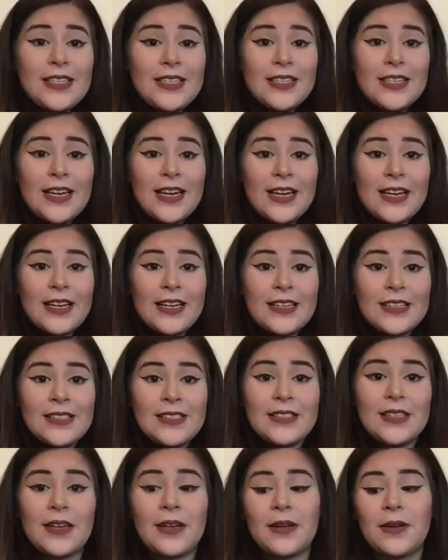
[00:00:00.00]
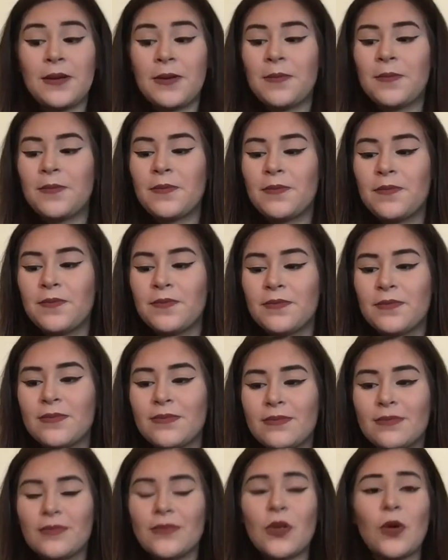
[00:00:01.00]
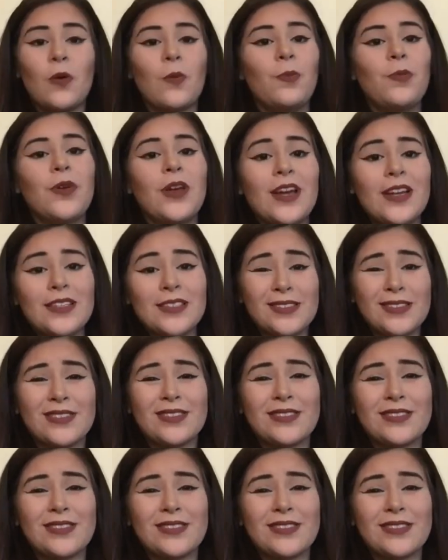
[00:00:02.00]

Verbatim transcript: it, you guys. Um, hope you guys